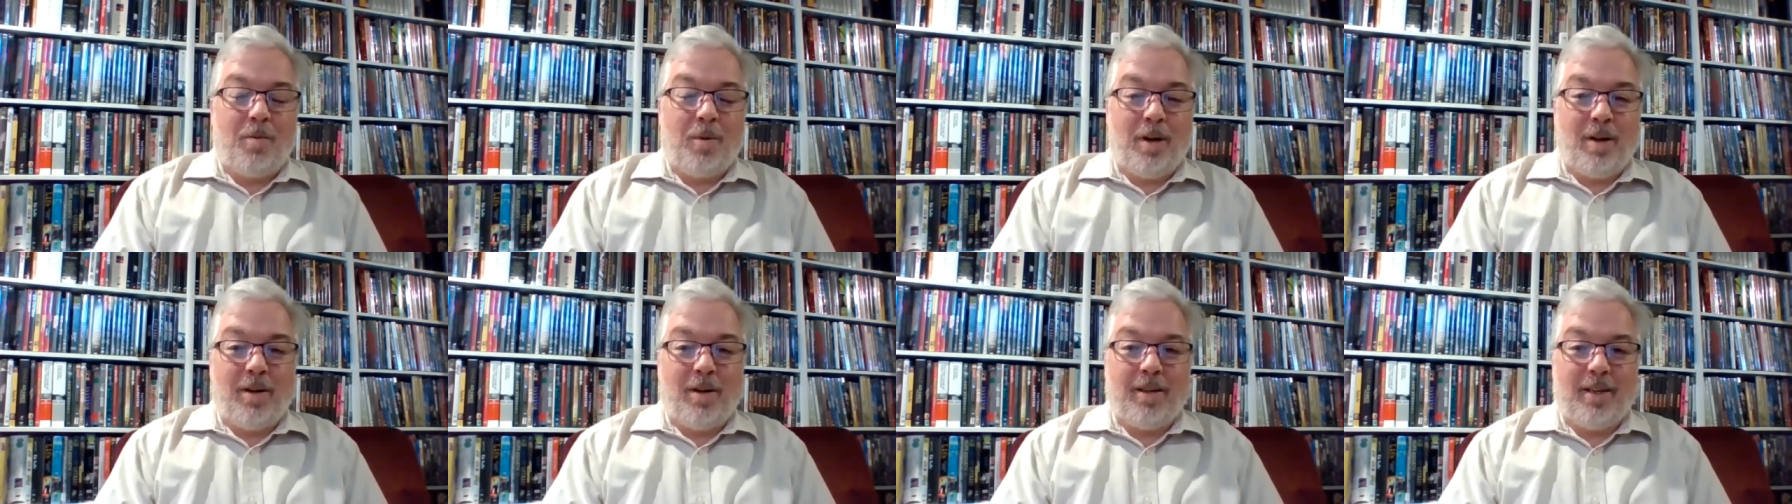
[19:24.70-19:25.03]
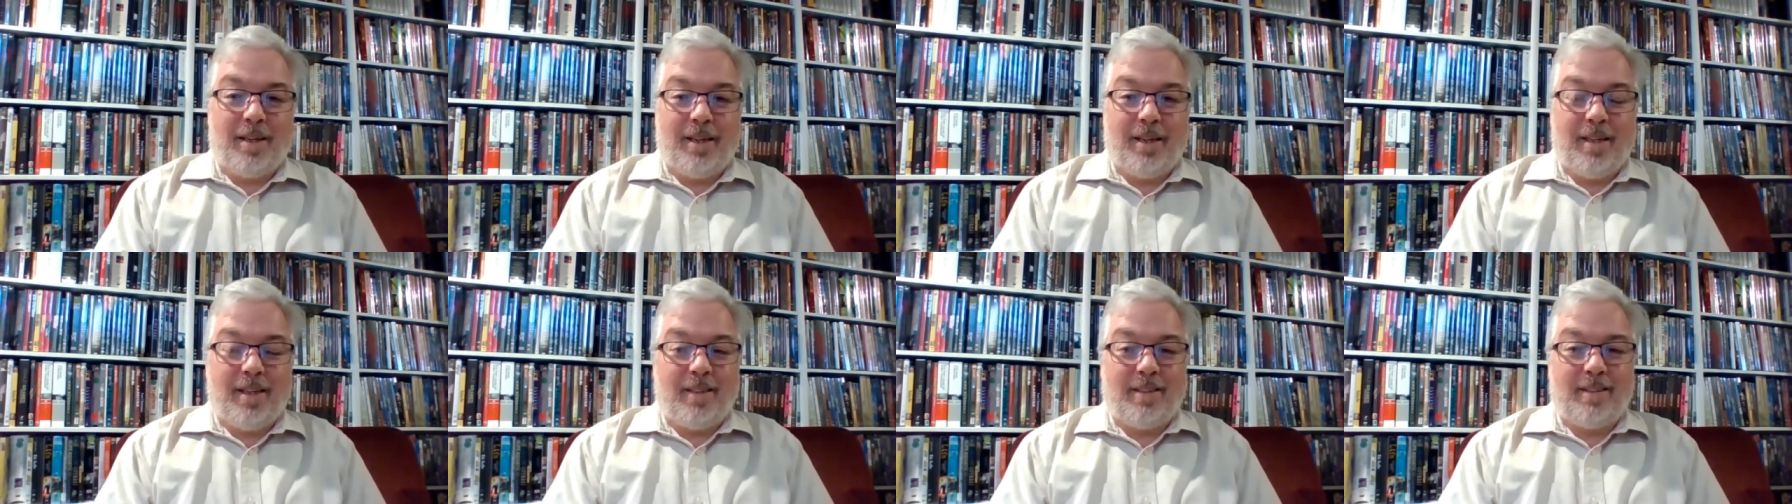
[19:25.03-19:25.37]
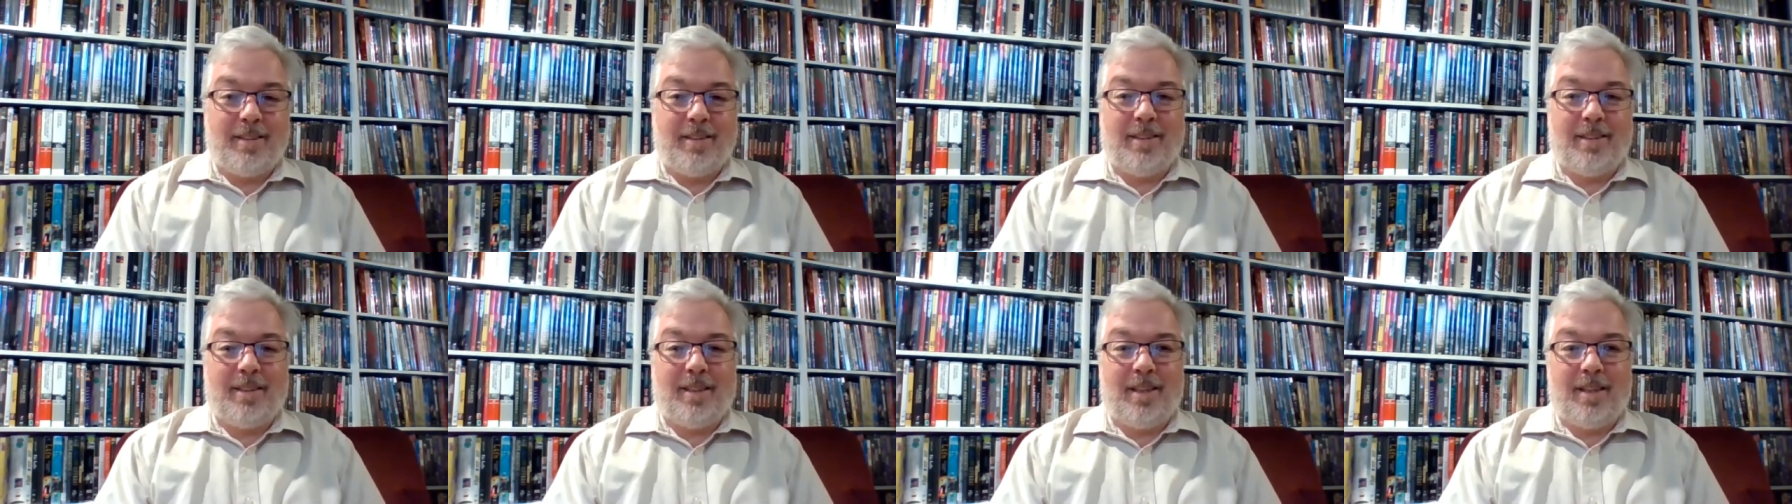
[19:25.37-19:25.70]
where
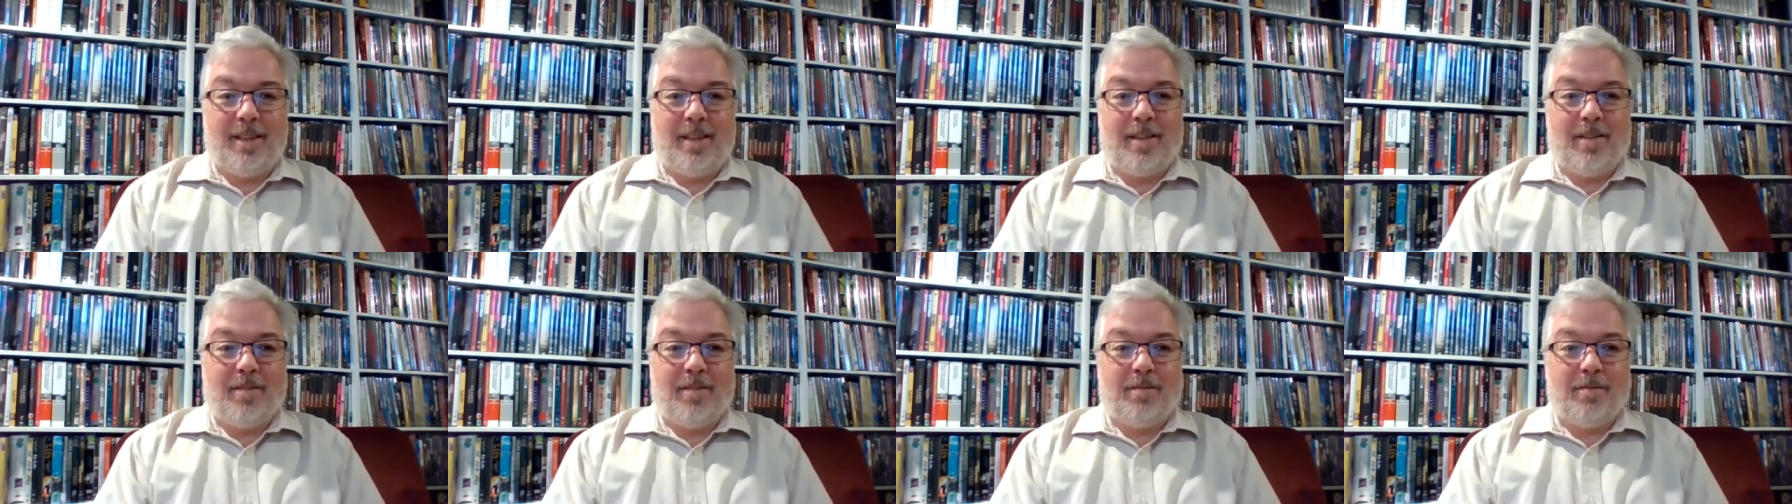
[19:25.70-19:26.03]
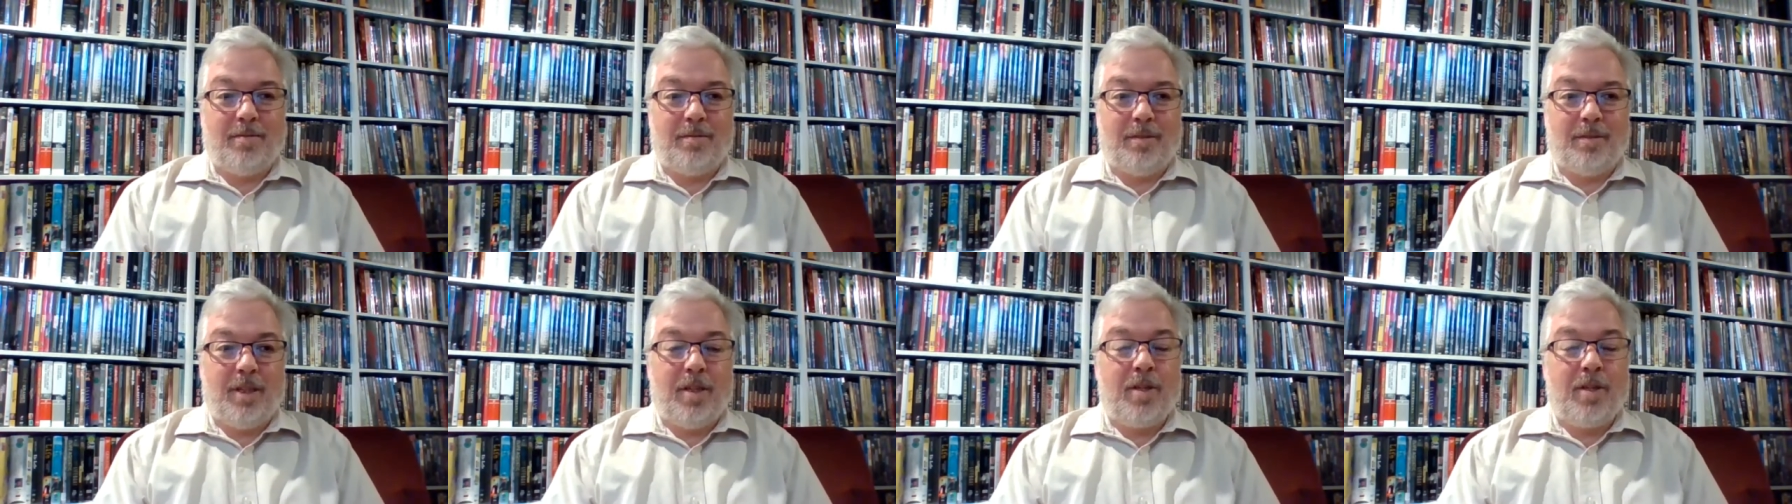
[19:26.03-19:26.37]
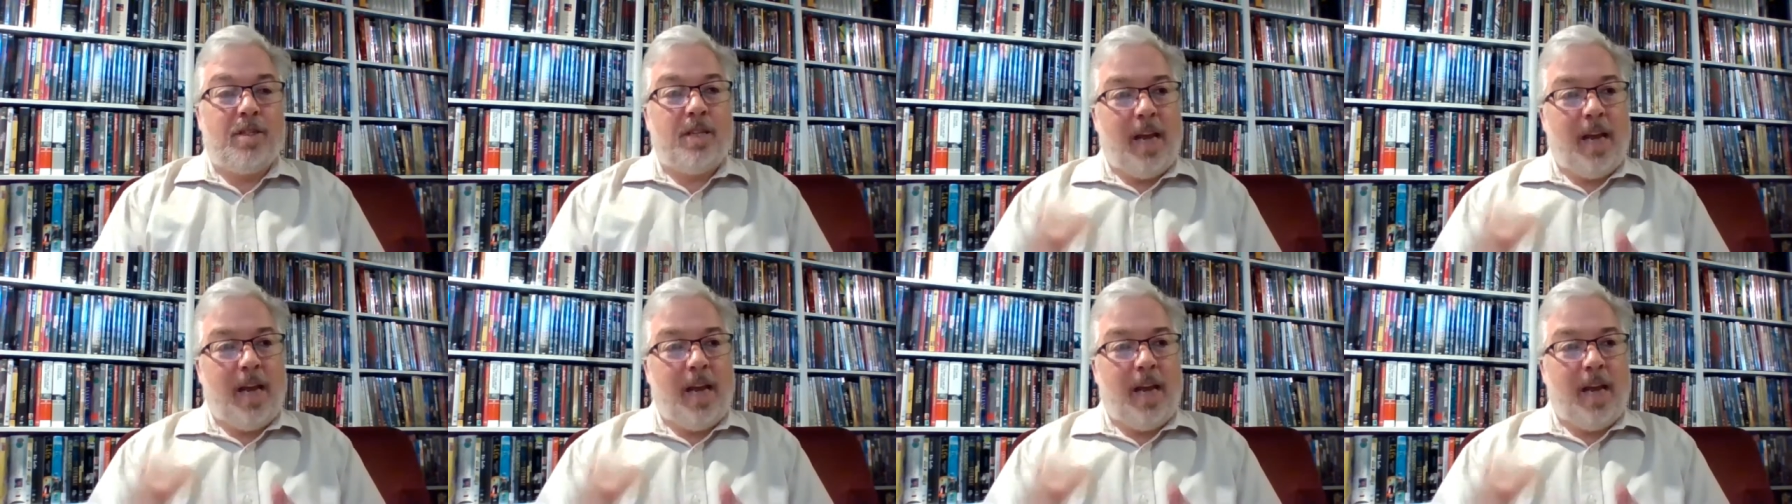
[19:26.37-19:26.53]
he's you're